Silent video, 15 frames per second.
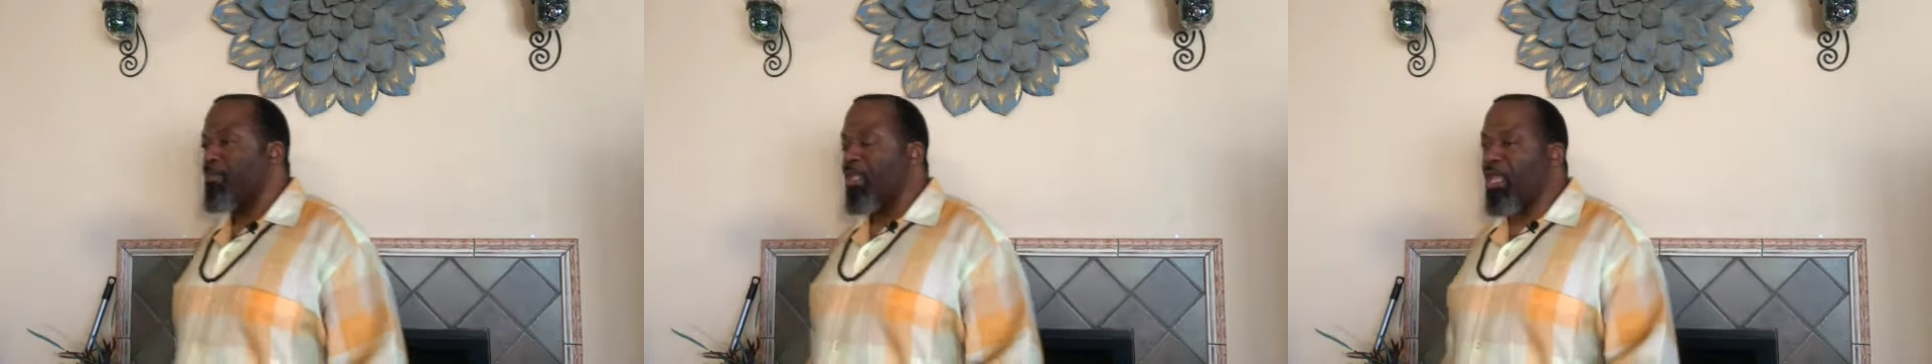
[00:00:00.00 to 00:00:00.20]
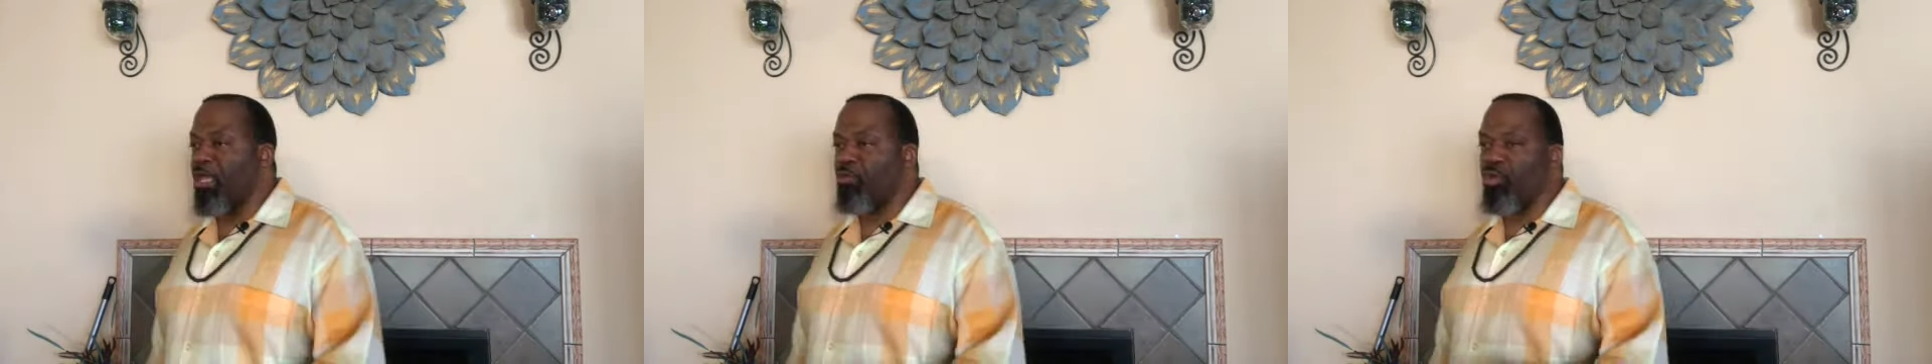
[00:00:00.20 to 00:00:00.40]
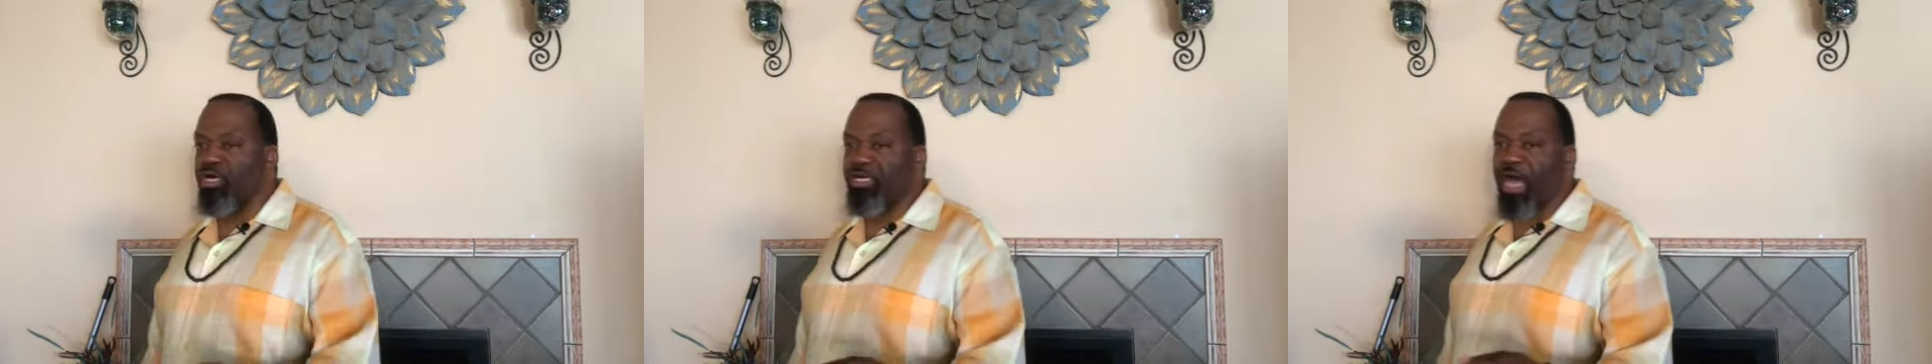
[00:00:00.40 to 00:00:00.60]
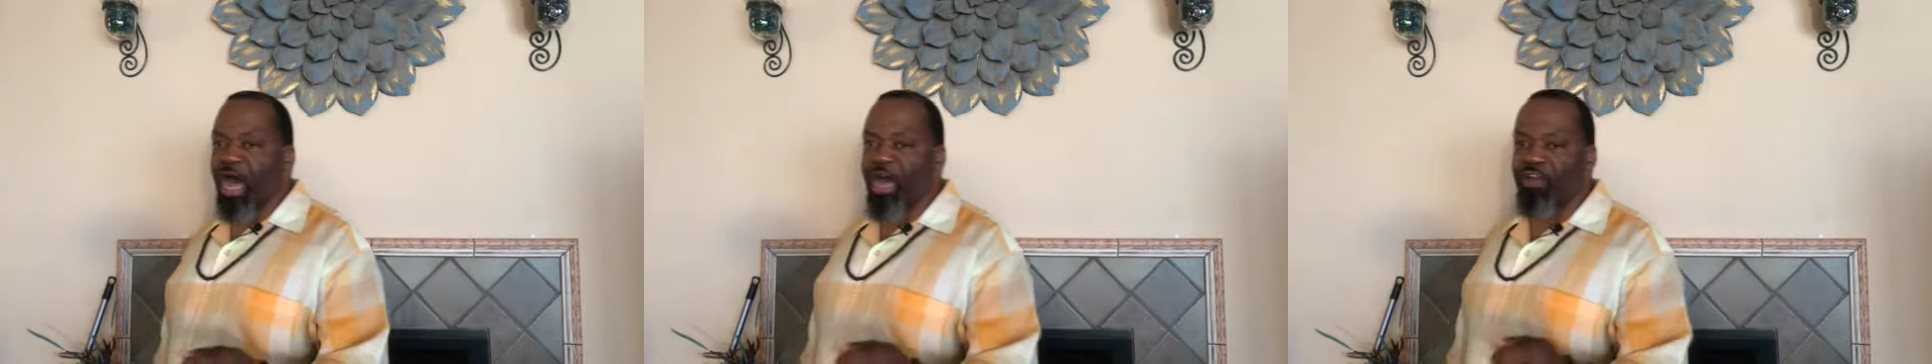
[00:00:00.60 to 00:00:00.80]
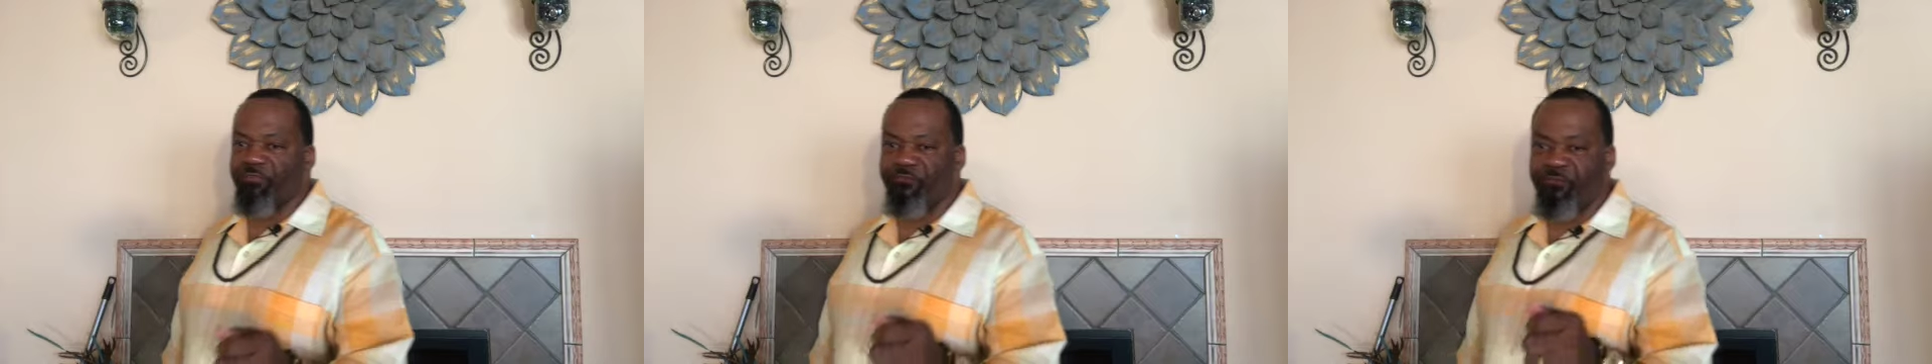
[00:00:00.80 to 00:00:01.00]
And when
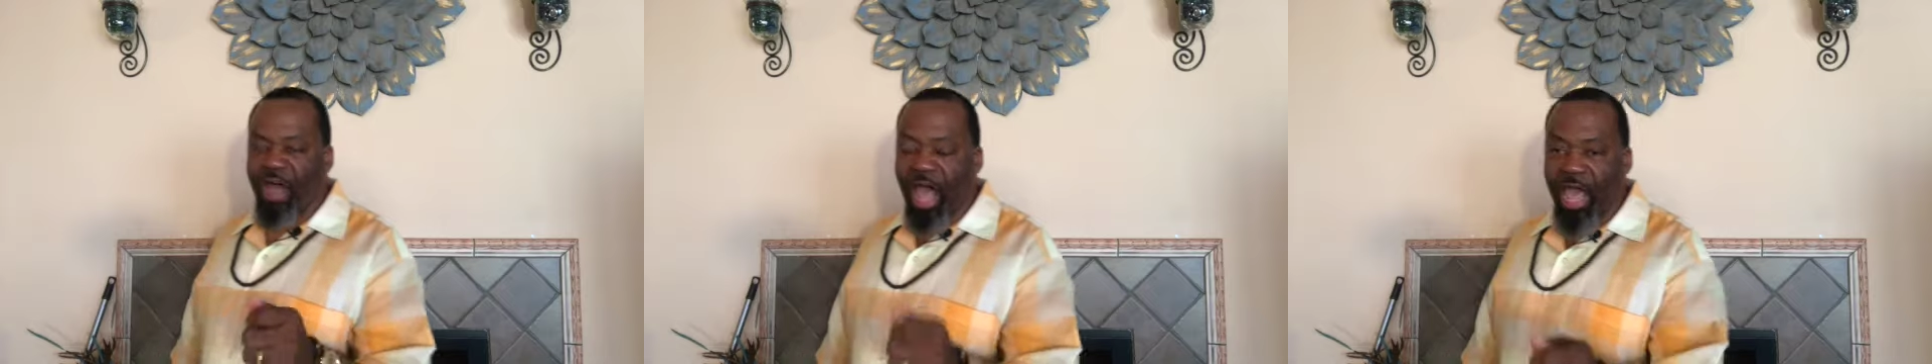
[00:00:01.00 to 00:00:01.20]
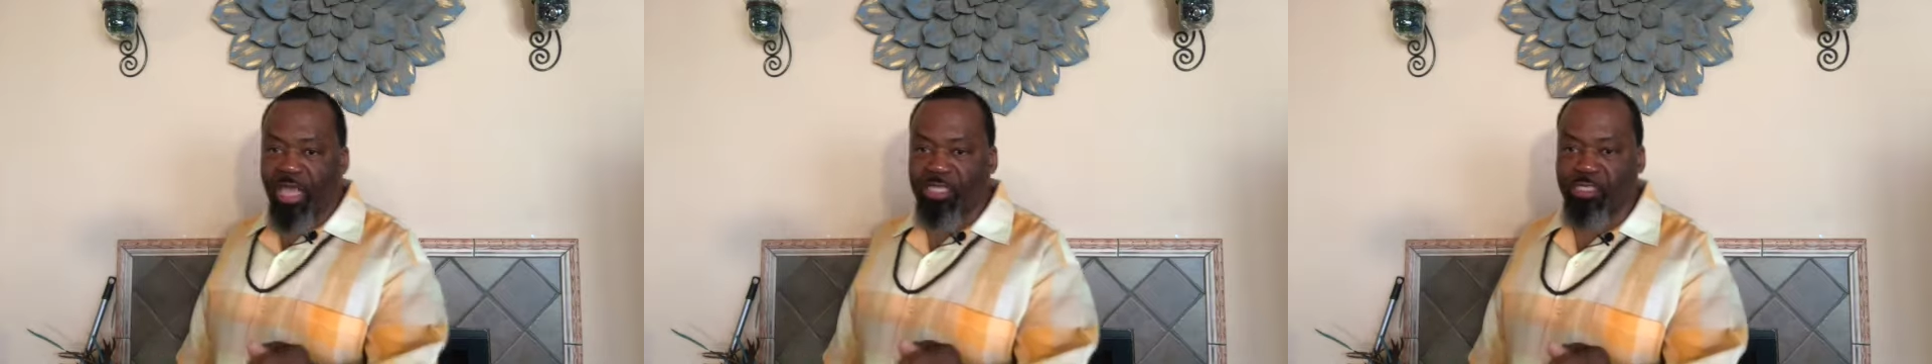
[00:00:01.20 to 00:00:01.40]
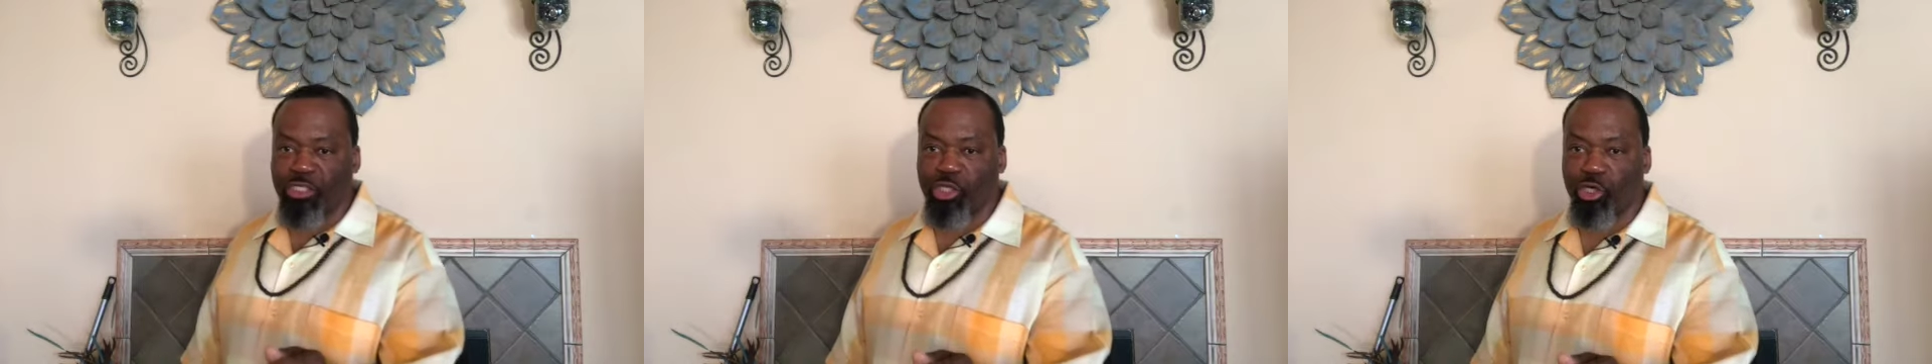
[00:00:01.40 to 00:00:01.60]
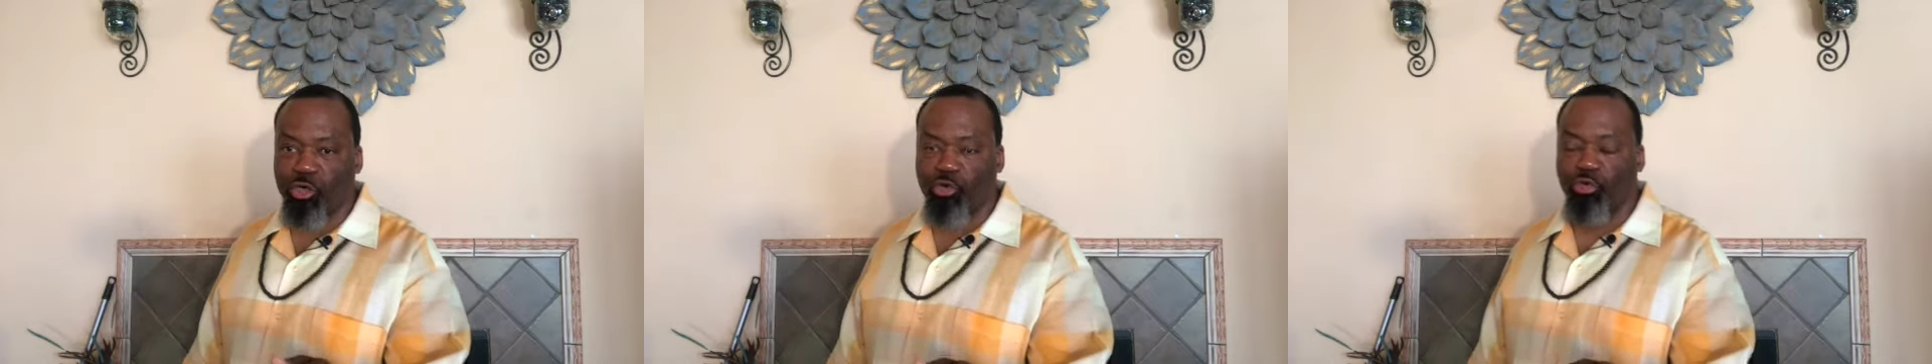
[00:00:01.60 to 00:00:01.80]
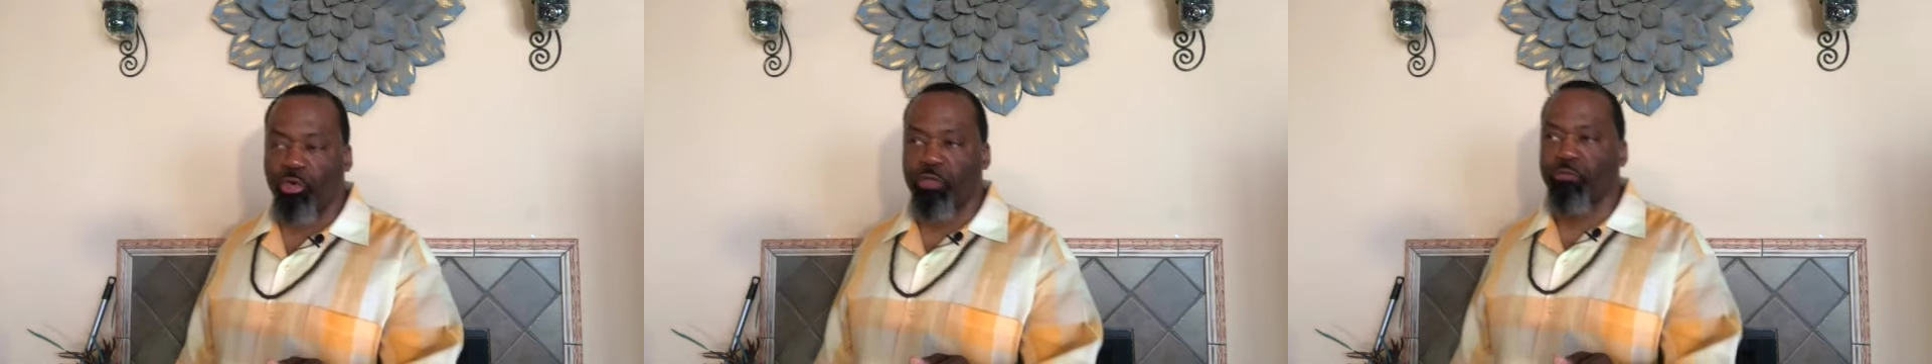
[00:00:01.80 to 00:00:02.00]
God finds you,